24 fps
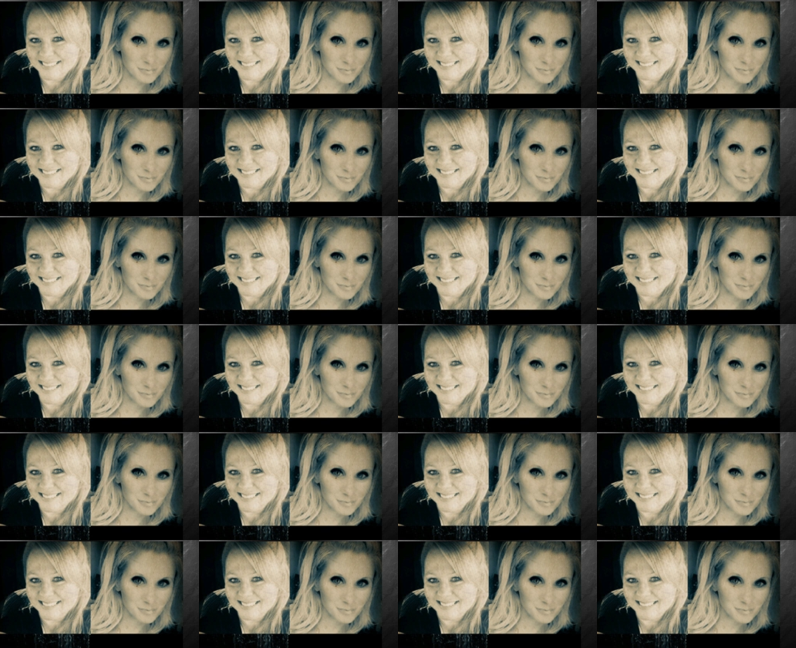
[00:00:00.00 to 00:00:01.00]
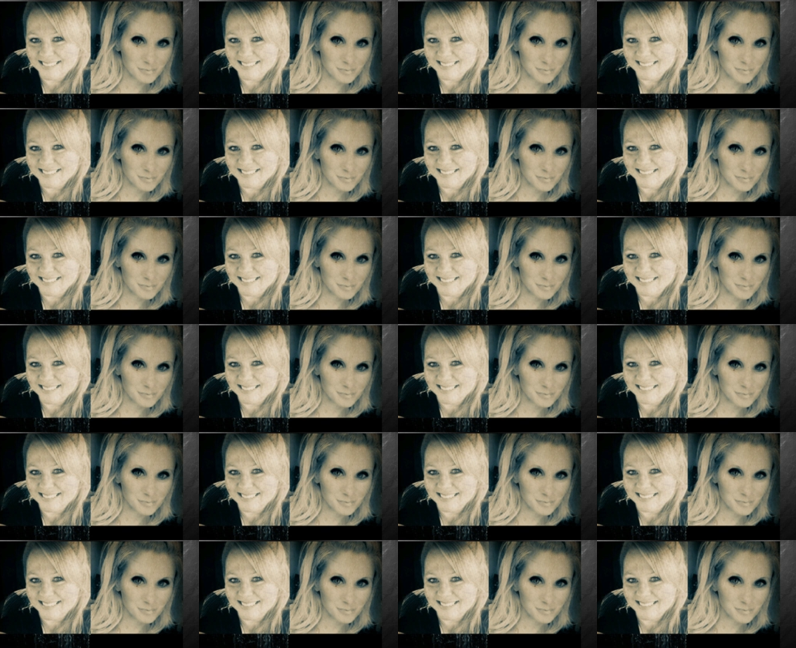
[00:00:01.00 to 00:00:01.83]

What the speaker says: No one is speaking in this clip.